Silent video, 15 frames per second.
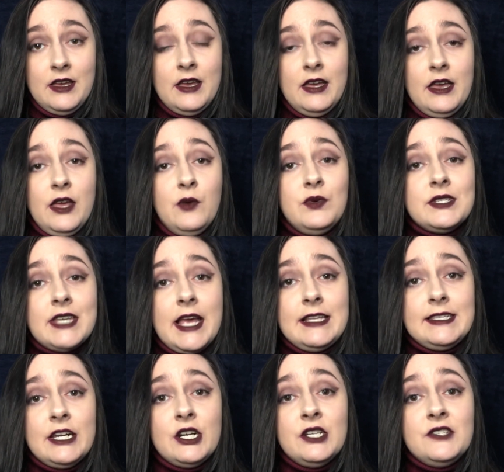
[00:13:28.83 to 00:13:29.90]
It was
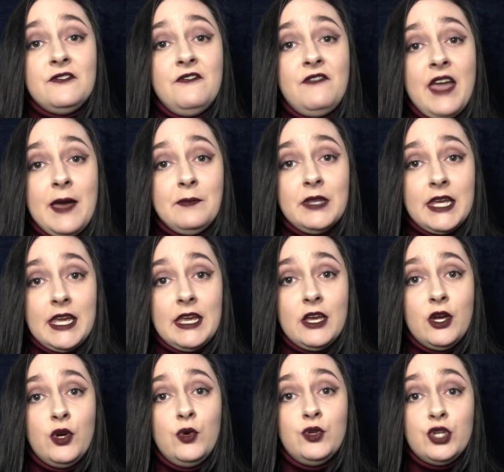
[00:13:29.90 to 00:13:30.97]
Kaysera's family
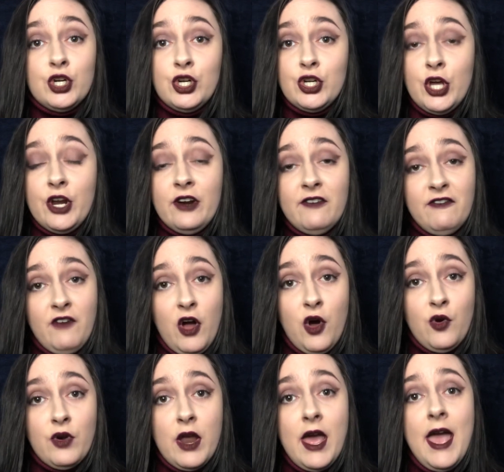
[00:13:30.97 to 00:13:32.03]
who turned on her
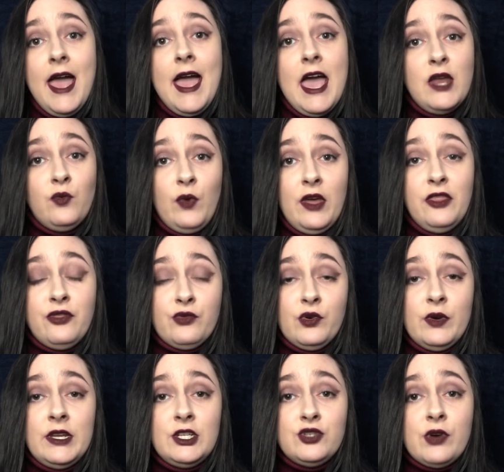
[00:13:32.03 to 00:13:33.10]
phone and went through
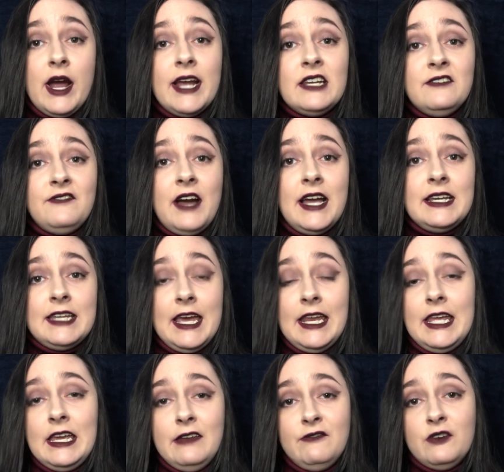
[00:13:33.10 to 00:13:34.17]
it, trying to find
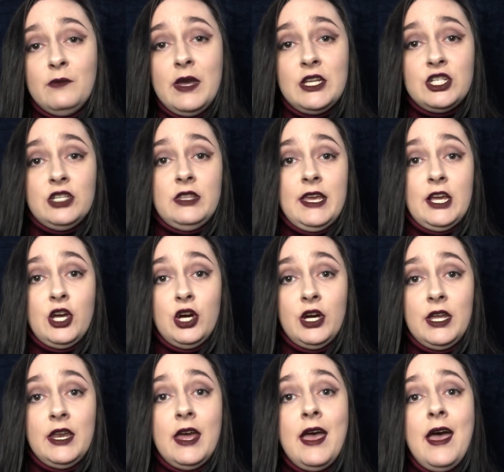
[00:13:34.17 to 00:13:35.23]
any information they
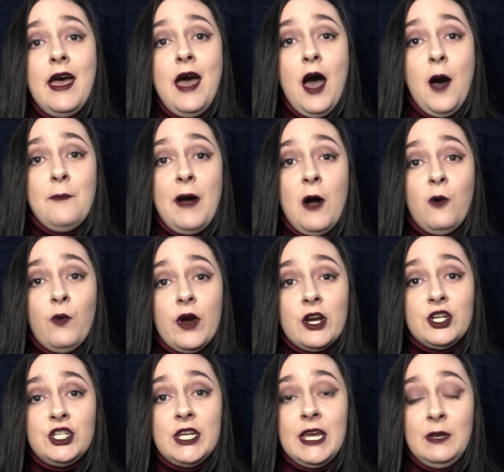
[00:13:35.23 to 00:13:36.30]
could about where
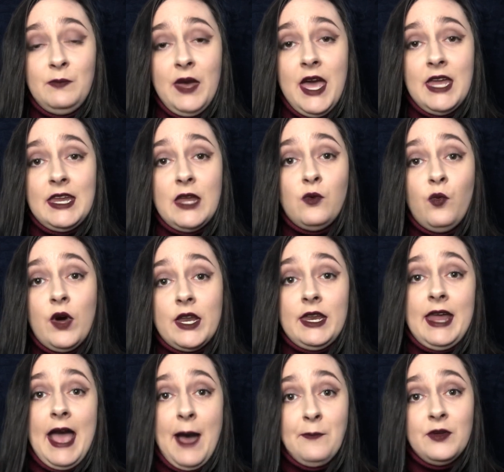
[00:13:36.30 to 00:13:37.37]
she had been and what had
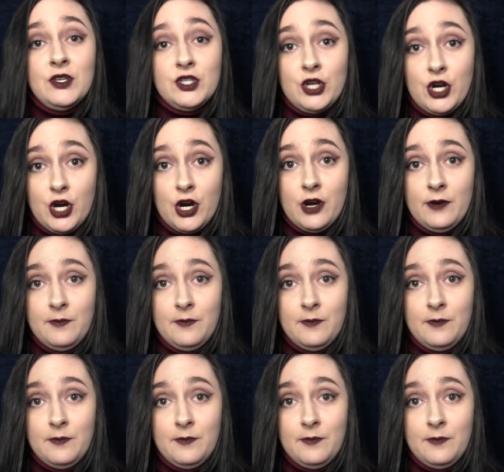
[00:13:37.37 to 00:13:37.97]
happened to her.